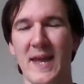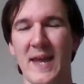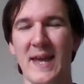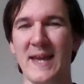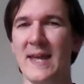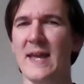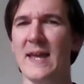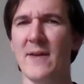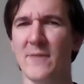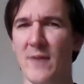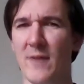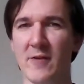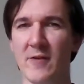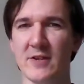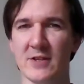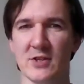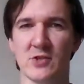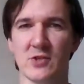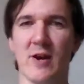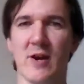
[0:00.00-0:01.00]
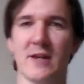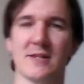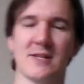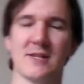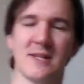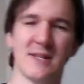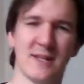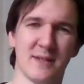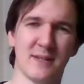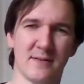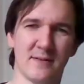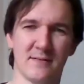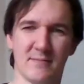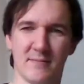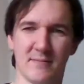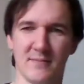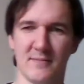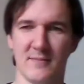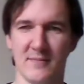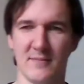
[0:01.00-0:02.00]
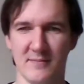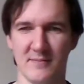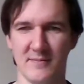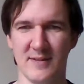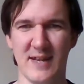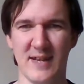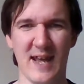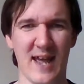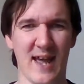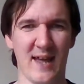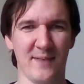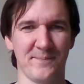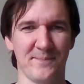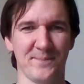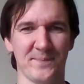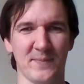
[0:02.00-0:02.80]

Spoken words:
it can get very distracting. And yeah,